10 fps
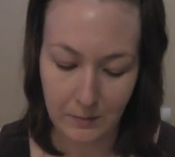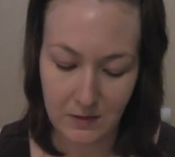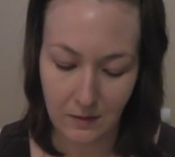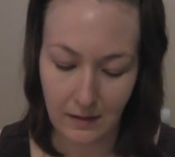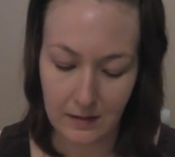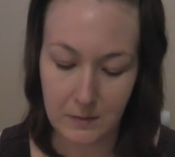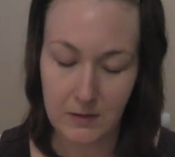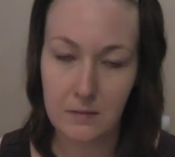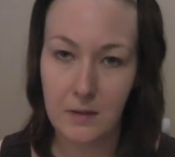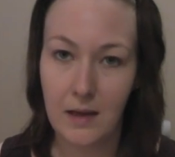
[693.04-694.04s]
So they're
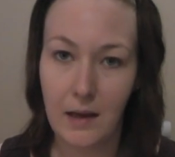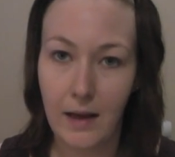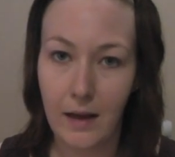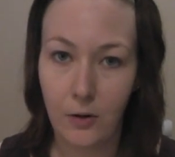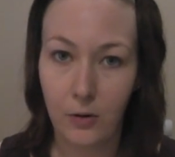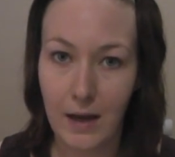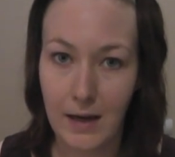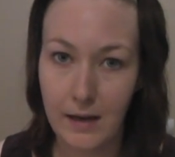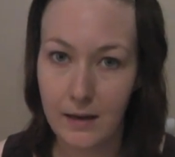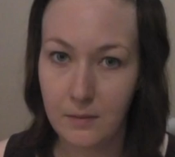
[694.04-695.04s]
supposed to be an
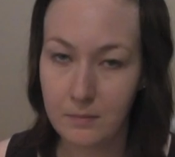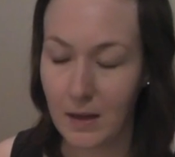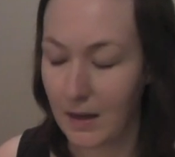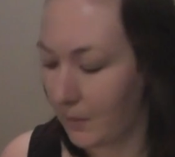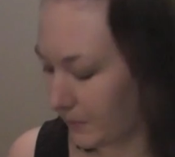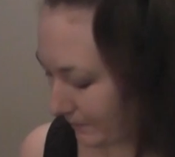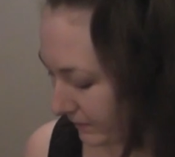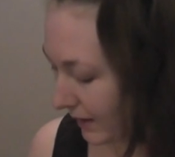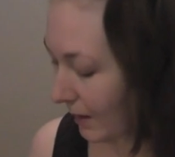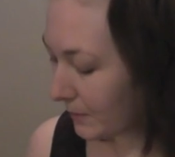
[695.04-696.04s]
organic makeup
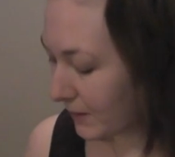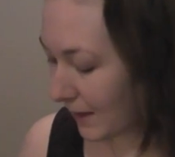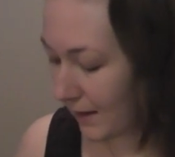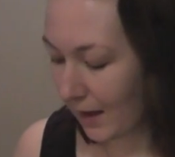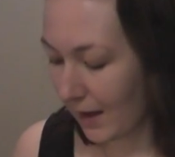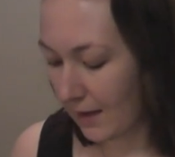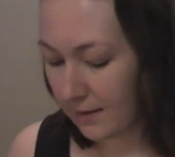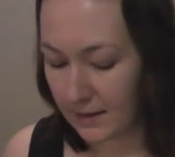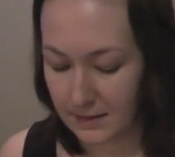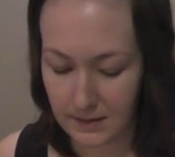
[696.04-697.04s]
company,
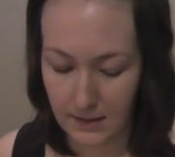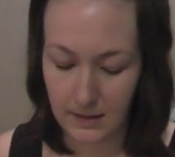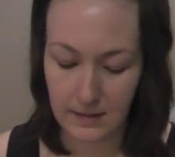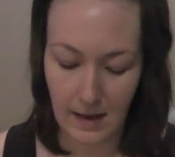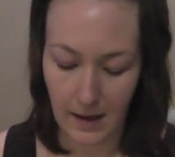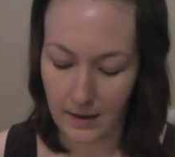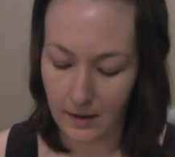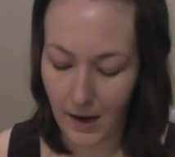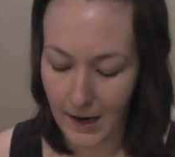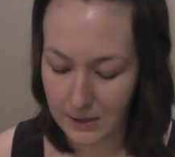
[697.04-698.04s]
and this is
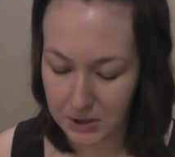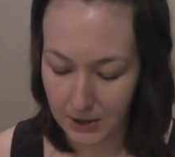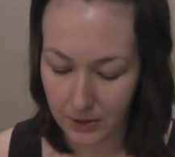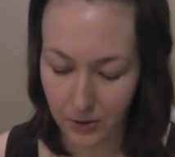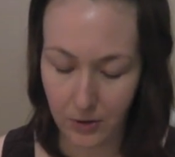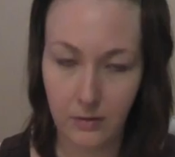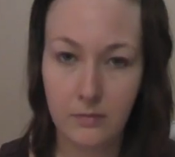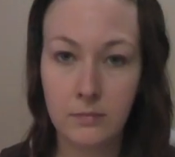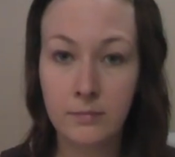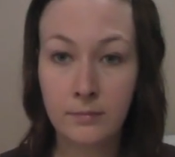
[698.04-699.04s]
a eyeshadow,
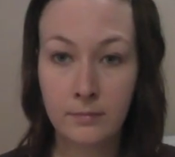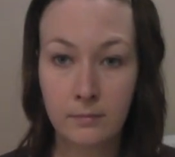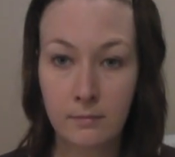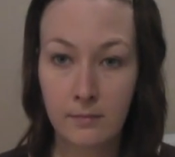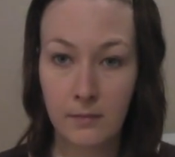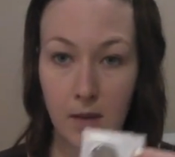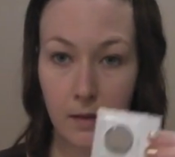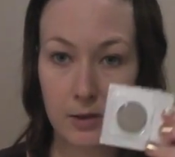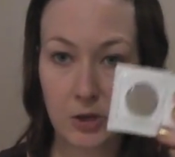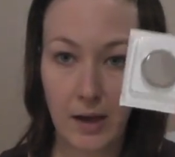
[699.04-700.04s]

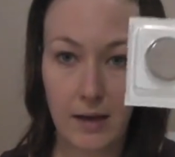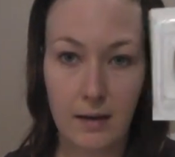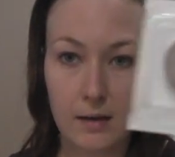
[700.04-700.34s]
and the shade